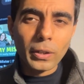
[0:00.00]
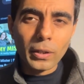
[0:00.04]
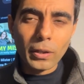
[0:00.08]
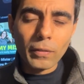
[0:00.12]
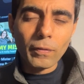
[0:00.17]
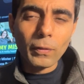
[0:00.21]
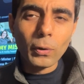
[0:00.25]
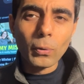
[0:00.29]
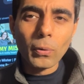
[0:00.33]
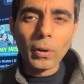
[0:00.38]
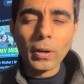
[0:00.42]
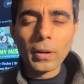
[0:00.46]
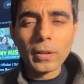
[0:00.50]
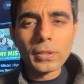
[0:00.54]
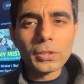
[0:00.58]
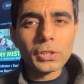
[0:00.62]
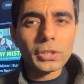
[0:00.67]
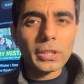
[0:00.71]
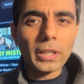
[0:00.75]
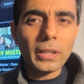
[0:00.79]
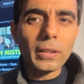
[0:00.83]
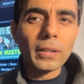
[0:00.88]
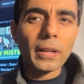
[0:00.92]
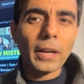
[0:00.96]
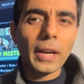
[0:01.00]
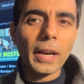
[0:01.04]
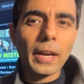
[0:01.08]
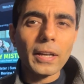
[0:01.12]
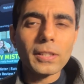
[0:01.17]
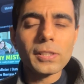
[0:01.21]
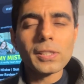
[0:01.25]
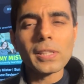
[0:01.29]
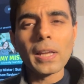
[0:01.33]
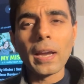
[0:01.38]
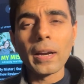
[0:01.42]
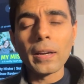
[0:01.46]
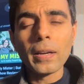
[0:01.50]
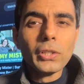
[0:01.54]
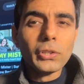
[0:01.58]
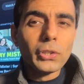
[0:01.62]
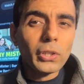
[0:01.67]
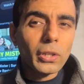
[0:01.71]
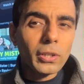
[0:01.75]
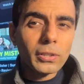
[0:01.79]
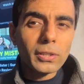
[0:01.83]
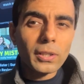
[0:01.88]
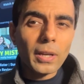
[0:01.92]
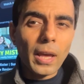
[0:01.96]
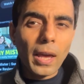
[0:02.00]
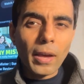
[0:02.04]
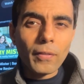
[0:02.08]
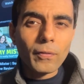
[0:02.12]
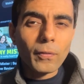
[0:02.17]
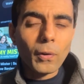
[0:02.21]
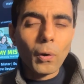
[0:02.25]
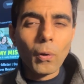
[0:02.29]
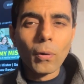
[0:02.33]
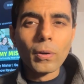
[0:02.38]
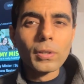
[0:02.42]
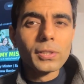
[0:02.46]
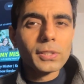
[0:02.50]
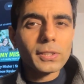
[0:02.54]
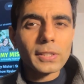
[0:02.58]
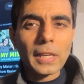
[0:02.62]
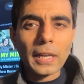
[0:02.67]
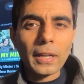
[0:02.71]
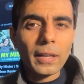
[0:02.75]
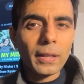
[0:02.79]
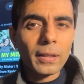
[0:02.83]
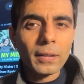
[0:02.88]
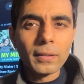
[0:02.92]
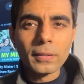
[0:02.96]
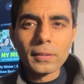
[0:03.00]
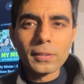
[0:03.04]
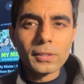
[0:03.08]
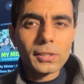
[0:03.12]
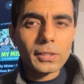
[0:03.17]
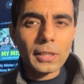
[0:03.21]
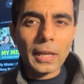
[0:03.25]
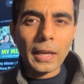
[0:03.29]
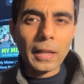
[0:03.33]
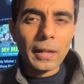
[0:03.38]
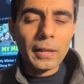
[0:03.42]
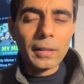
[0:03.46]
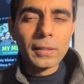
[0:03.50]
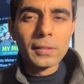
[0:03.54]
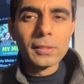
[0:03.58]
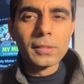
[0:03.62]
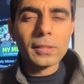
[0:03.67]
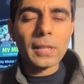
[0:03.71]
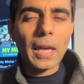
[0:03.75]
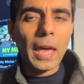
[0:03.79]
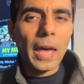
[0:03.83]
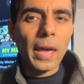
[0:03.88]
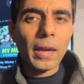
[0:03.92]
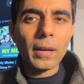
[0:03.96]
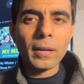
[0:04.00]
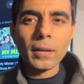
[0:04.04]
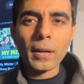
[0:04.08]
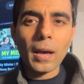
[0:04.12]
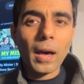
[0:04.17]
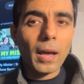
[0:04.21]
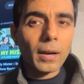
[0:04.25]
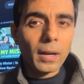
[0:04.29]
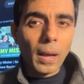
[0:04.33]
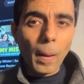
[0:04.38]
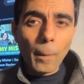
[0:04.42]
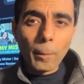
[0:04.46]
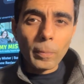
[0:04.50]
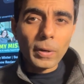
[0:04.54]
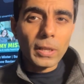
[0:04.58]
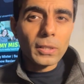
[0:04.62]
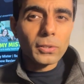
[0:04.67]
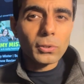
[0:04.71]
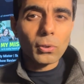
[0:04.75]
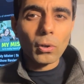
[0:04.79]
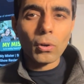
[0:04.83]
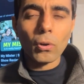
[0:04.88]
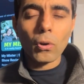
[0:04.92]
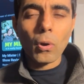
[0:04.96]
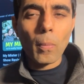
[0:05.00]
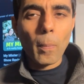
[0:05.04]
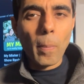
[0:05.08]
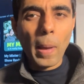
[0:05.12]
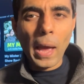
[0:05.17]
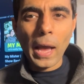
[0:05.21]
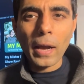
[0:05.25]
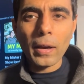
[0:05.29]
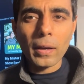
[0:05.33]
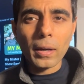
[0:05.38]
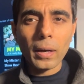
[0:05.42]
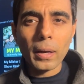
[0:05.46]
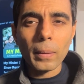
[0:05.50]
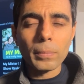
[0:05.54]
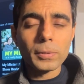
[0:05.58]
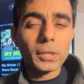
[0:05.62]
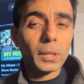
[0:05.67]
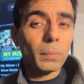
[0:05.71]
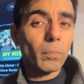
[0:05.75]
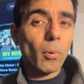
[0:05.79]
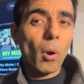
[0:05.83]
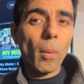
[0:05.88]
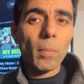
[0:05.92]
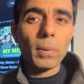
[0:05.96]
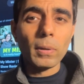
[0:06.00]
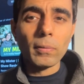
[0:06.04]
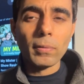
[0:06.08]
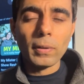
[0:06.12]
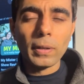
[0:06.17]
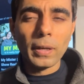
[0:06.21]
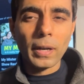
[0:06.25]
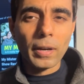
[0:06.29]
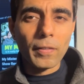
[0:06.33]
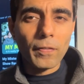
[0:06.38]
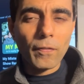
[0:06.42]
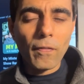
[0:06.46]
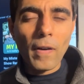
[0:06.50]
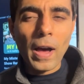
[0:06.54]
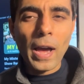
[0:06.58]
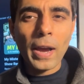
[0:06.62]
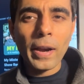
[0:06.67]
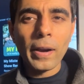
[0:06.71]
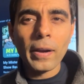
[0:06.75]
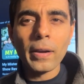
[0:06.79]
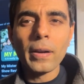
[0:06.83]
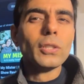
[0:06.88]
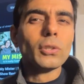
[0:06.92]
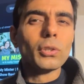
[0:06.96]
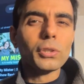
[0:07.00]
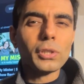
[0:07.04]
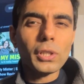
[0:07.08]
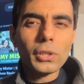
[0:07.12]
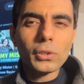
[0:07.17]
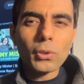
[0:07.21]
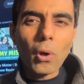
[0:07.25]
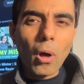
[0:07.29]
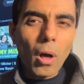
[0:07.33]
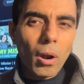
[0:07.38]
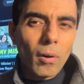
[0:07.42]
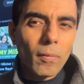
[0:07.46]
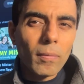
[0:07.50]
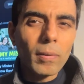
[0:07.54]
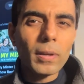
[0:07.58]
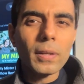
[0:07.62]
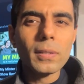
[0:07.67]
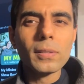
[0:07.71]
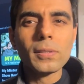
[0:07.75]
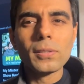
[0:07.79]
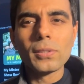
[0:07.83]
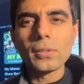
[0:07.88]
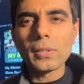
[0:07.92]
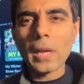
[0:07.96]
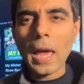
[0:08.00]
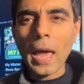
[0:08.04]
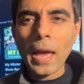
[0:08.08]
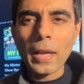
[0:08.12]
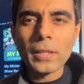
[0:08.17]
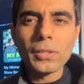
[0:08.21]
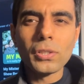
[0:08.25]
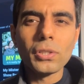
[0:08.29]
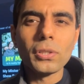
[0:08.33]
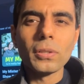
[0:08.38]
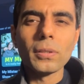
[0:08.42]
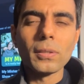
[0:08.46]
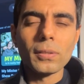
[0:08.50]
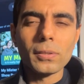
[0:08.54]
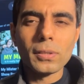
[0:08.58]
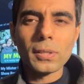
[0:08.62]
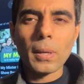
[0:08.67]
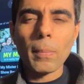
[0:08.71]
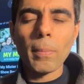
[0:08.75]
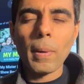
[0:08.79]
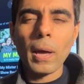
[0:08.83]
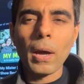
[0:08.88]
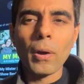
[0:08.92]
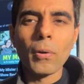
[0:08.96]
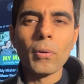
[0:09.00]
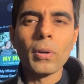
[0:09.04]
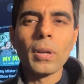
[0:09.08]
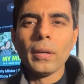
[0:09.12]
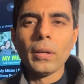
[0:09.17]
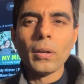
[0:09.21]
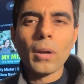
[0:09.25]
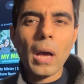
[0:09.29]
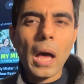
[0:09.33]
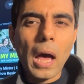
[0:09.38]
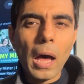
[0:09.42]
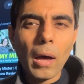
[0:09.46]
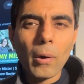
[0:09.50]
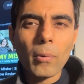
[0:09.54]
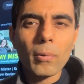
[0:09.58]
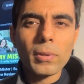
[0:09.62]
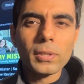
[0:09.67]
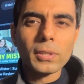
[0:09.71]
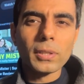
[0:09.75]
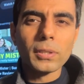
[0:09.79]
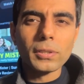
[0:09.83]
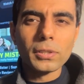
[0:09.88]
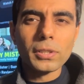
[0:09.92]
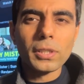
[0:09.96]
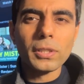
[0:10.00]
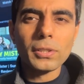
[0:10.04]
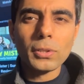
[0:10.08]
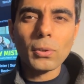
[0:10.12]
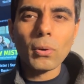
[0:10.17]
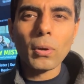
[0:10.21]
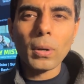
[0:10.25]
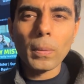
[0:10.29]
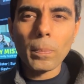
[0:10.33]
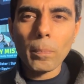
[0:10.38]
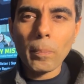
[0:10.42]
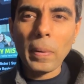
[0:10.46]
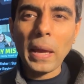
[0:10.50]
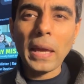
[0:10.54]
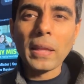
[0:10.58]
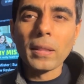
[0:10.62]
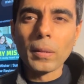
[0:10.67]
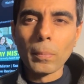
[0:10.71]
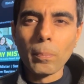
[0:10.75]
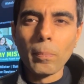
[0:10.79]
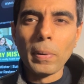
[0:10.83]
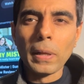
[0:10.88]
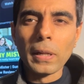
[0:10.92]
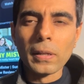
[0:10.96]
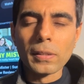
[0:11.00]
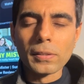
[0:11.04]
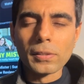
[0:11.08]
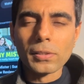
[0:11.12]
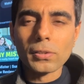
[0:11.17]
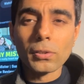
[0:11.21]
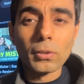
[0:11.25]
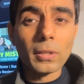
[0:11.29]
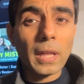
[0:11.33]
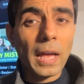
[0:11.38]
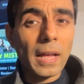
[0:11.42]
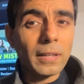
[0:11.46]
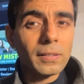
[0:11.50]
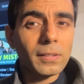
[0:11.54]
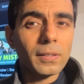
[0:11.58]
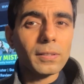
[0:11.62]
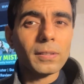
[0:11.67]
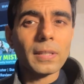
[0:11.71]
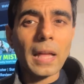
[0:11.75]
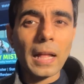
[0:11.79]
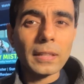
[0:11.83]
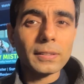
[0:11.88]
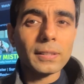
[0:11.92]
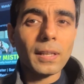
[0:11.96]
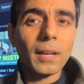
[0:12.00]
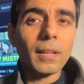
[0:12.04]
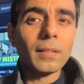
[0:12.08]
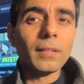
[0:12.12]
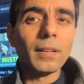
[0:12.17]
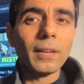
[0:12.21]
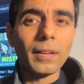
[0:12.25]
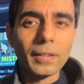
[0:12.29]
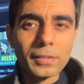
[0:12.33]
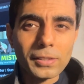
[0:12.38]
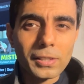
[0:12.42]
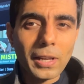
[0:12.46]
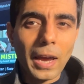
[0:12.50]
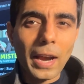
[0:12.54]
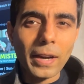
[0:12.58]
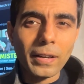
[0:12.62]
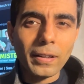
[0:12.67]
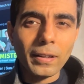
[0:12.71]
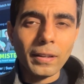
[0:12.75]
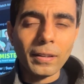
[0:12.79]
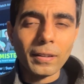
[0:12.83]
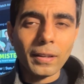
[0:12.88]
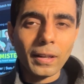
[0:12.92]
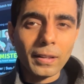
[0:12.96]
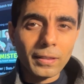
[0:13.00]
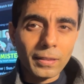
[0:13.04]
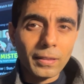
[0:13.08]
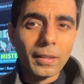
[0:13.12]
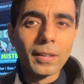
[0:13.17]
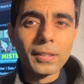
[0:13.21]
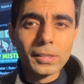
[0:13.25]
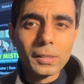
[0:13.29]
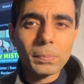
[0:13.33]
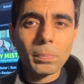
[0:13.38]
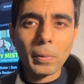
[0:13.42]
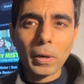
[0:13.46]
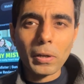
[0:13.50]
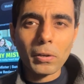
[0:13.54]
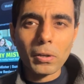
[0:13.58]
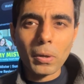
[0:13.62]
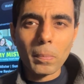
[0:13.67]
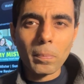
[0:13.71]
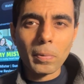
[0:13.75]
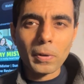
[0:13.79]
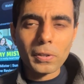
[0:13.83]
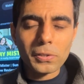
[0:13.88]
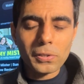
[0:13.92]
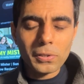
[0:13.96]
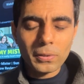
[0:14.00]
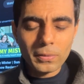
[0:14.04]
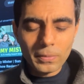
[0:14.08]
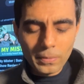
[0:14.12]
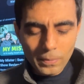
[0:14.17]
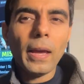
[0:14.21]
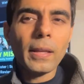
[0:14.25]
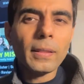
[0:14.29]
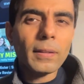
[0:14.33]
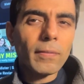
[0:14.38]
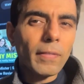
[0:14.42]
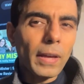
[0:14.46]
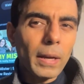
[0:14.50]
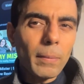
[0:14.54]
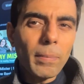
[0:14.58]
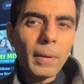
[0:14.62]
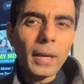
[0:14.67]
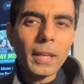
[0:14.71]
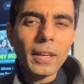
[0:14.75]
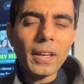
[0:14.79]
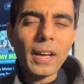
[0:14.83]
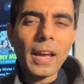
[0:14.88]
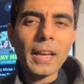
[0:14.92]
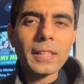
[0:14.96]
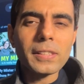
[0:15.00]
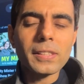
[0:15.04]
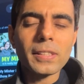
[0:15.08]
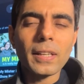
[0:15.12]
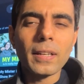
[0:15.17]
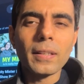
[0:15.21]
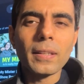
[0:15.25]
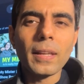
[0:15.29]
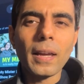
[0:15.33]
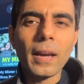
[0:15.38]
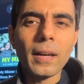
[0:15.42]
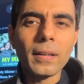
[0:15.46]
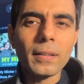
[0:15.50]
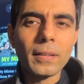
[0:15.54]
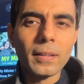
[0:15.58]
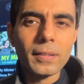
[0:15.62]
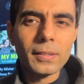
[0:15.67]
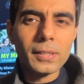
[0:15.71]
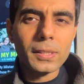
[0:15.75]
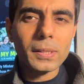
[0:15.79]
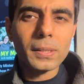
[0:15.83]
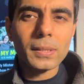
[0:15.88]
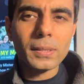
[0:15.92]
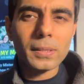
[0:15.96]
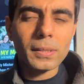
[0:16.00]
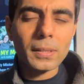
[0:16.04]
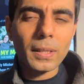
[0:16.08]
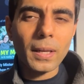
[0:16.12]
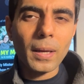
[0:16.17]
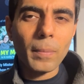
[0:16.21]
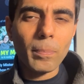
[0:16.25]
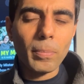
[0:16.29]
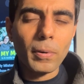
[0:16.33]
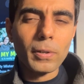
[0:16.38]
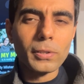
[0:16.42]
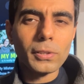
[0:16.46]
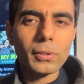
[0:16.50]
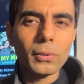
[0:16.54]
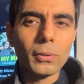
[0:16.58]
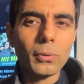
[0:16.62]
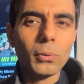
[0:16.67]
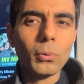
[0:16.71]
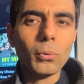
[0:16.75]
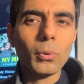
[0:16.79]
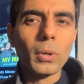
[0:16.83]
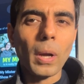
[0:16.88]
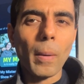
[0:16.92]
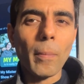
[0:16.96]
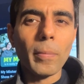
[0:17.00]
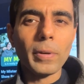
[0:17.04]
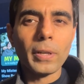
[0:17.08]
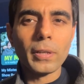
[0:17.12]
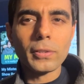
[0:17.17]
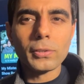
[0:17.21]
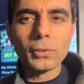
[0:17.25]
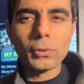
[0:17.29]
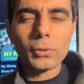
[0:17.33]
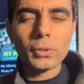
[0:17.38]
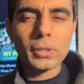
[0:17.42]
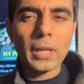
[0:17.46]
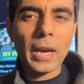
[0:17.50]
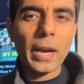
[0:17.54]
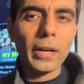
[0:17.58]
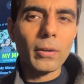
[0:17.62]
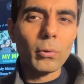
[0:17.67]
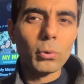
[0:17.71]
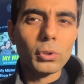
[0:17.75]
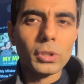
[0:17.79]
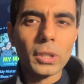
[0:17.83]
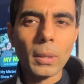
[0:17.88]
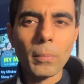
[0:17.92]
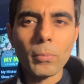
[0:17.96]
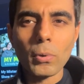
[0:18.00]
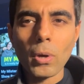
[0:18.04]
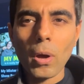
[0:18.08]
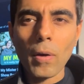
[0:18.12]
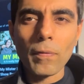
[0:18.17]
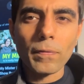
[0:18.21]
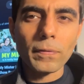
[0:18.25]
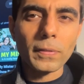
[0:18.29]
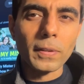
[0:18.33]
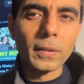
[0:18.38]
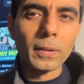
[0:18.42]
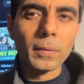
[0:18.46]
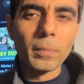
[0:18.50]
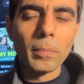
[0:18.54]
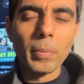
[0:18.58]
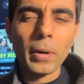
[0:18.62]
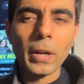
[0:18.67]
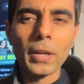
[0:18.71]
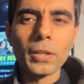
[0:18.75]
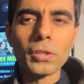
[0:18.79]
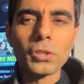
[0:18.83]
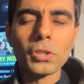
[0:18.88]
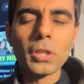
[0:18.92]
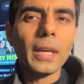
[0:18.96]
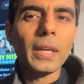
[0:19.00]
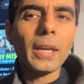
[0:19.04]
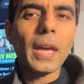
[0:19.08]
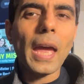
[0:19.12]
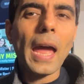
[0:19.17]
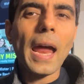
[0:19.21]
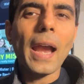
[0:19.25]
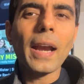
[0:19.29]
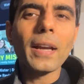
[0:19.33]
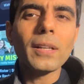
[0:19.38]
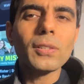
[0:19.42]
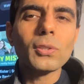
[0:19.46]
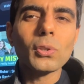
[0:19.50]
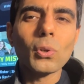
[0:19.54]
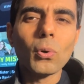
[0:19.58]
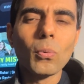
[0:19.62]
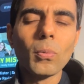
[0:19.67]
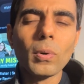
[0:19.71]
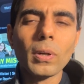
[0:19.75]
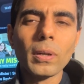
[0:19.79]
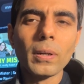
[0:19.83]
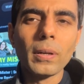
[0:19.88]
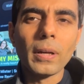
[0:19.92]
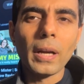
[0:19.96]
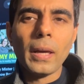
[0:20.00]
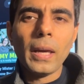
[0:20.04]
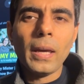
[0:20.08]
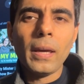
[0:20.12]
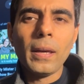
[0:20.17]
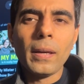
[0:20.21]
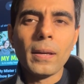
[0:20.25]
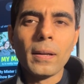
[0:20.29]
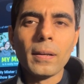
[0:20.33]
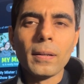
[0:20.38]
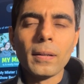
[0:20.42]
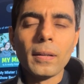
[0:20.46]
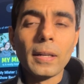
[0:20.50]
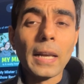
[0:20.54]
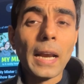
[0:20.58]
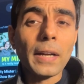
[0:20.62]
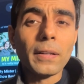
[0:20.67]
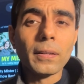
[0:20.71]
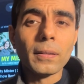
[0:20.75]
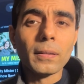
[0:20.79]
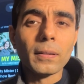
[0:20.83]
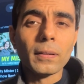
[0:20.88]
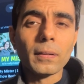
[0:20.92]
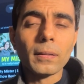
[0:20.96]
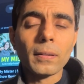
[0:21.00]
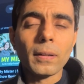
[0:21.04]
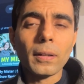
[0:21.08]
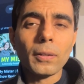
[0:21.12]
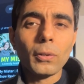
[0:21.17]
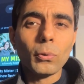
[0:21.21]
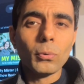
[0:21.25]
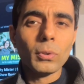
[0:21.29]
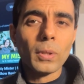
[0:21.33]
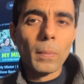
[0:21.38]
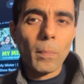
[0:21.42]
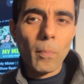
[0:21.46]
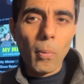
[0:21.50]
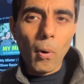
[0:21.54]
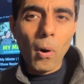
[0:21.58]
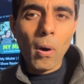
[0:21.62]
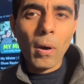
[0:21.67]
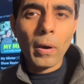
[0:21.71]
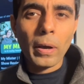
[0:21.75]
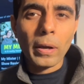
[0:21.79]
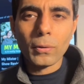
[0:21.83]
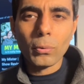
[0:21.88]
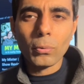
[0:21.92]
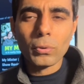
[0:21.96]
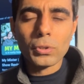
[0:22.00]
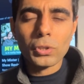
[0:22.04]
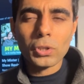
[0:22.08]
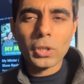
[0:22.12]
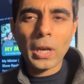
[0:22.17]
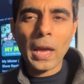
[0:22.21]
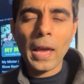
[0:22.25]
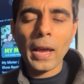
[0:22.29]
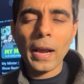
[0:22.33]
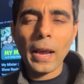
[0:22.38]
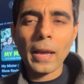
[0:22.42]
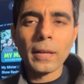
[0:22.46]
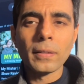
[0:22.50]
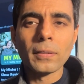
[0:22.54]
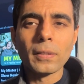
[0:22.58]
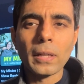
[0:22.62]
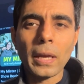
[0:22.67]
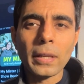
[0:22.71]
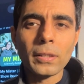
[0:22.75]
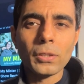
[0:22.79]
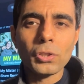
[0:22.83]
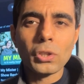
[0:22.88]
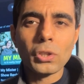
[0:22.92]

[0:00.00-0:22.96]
interview her, she narrates that she doesn't have good selling skills and her company is going to go bankrupt. She probably will get fired. So she's always anxious about, you know, how is it she's going to pay the bills. So that is that's another anxiety in this particular person. In the very beginning, I said that this uh, person who committed suicide, who jumped off the bridge, he hands over a uh, letter to the boy who's Jack, and and